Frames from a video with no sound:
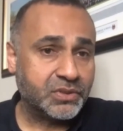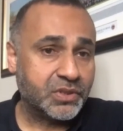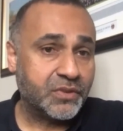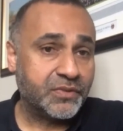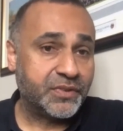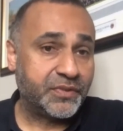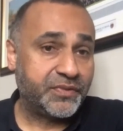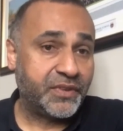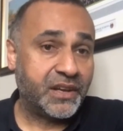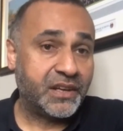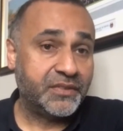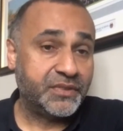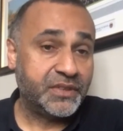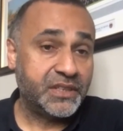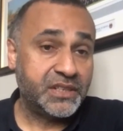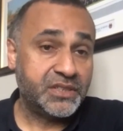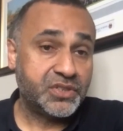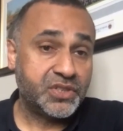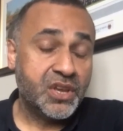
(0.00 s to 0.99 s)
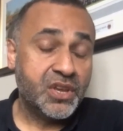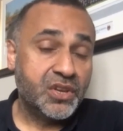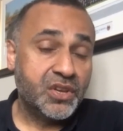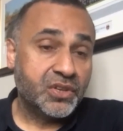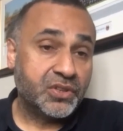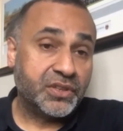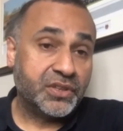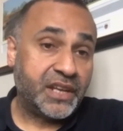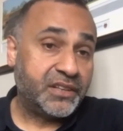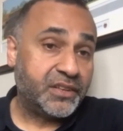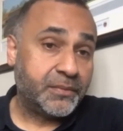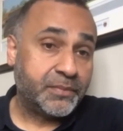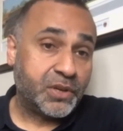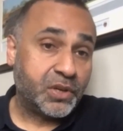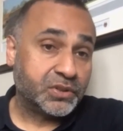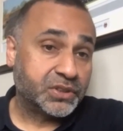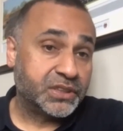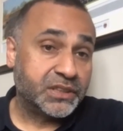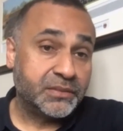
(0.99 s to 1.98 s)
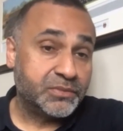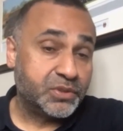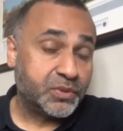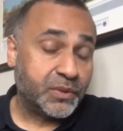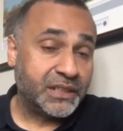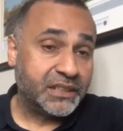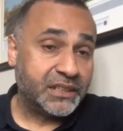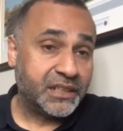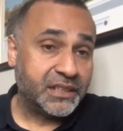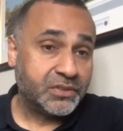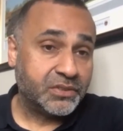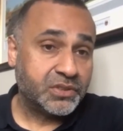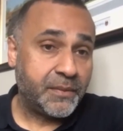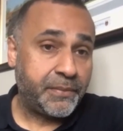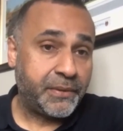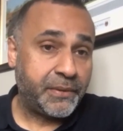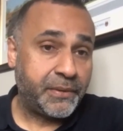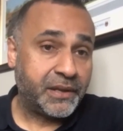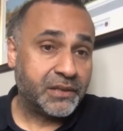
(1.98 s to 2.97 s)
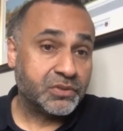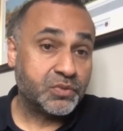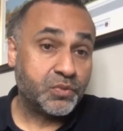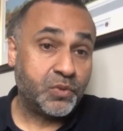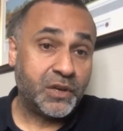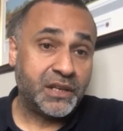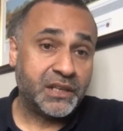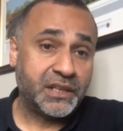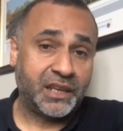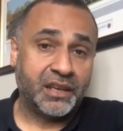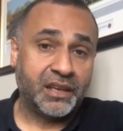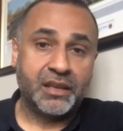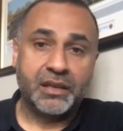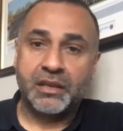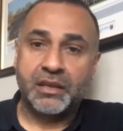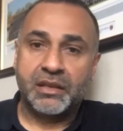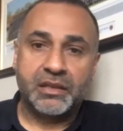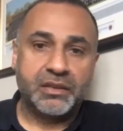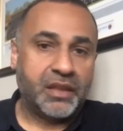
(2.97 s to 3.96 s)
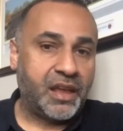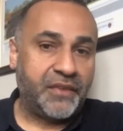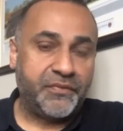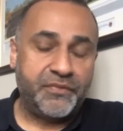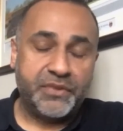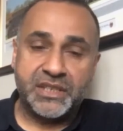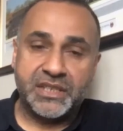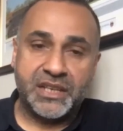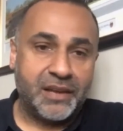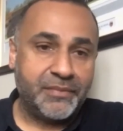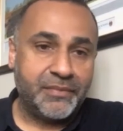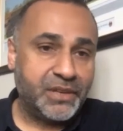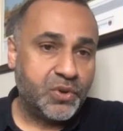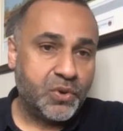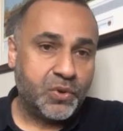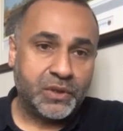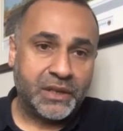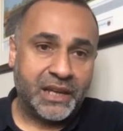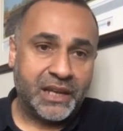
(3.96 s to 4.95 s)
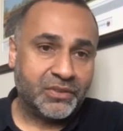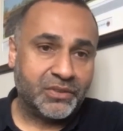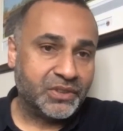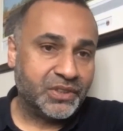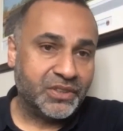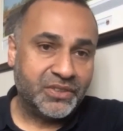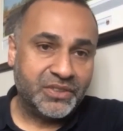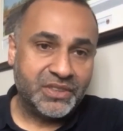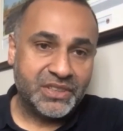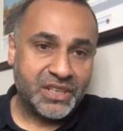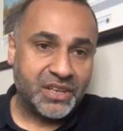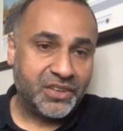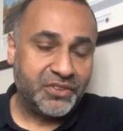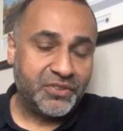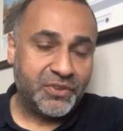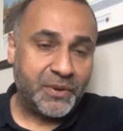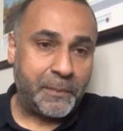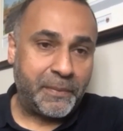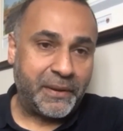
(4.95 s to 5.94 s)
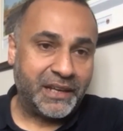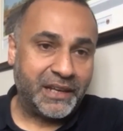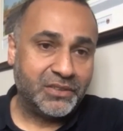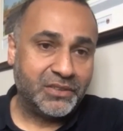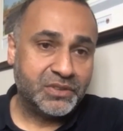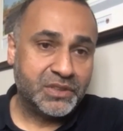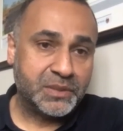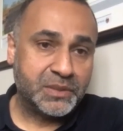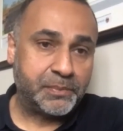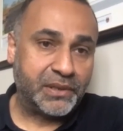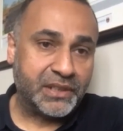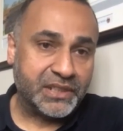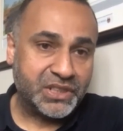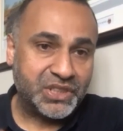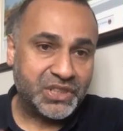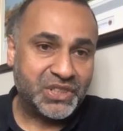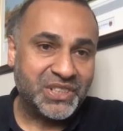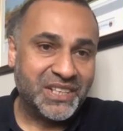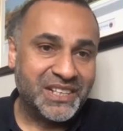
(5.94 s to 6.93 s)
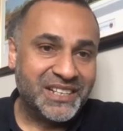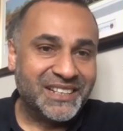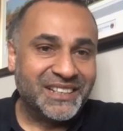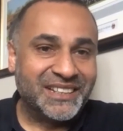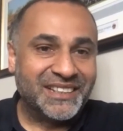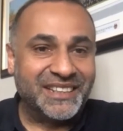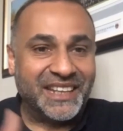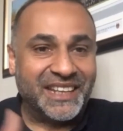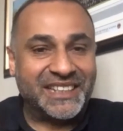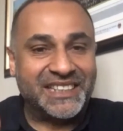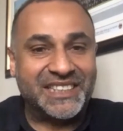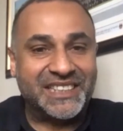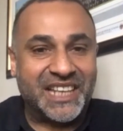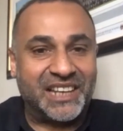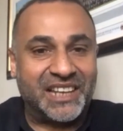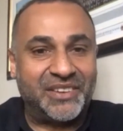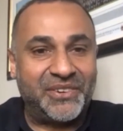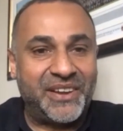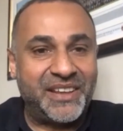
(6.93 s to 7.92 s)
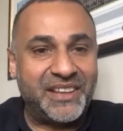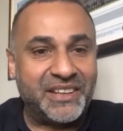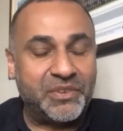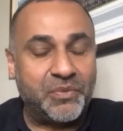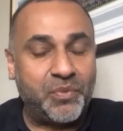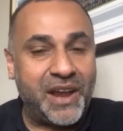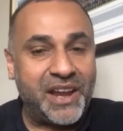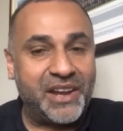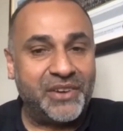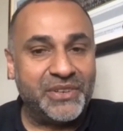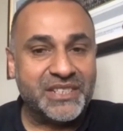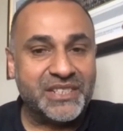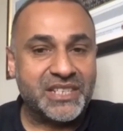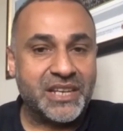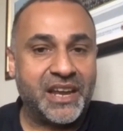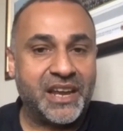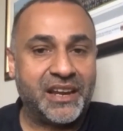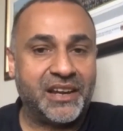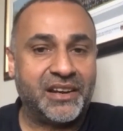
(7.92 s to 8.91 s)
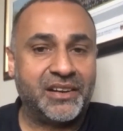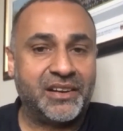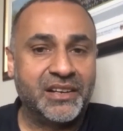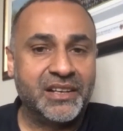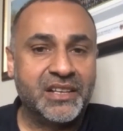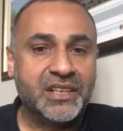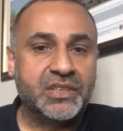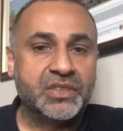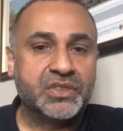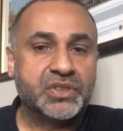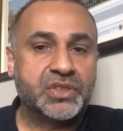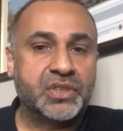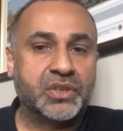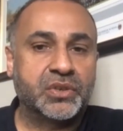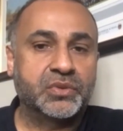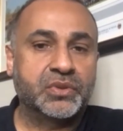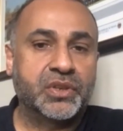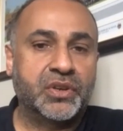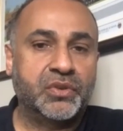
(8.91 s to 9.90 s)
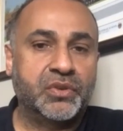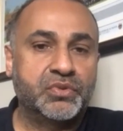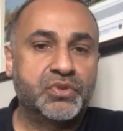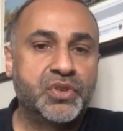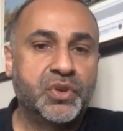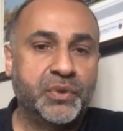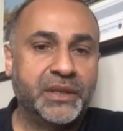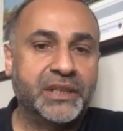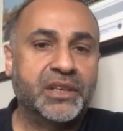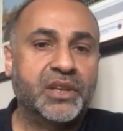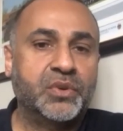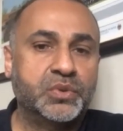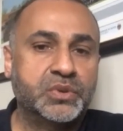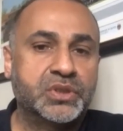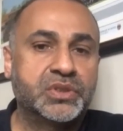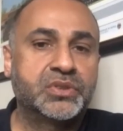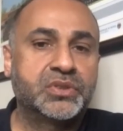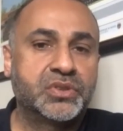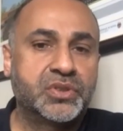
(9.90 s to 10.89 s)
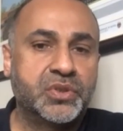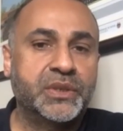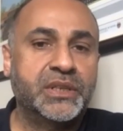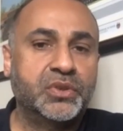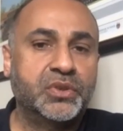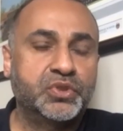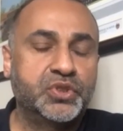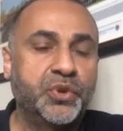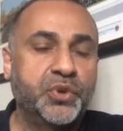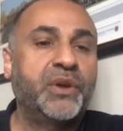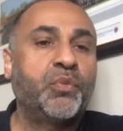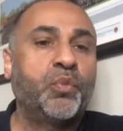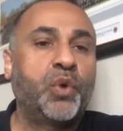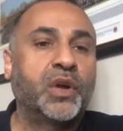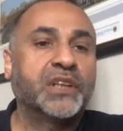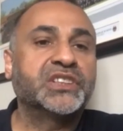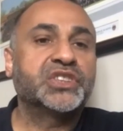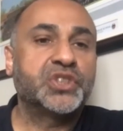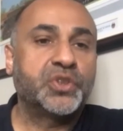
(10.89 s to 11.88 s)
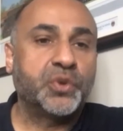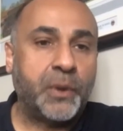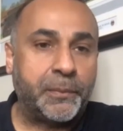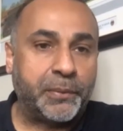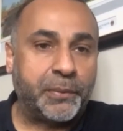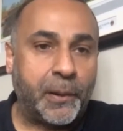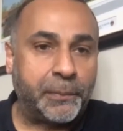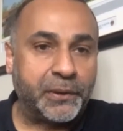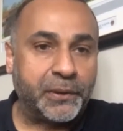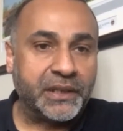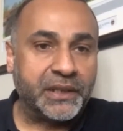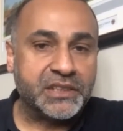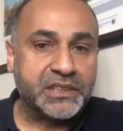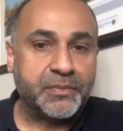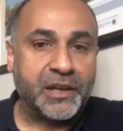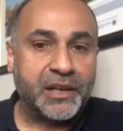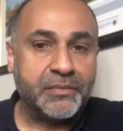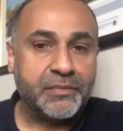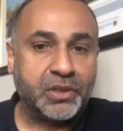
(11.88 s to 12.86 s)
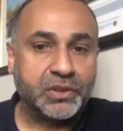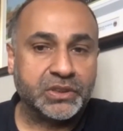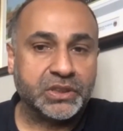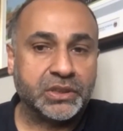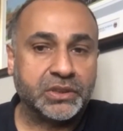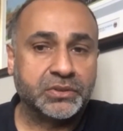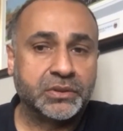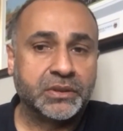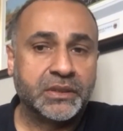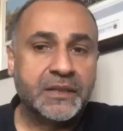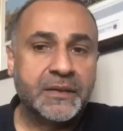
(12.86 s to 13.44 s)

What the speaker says: over 5 years could end up costing them £20,000. Why? Every time a call out, you know, there's £100 plus the accelerated wear and tear. So, you know, do it once, do it properly is my motto.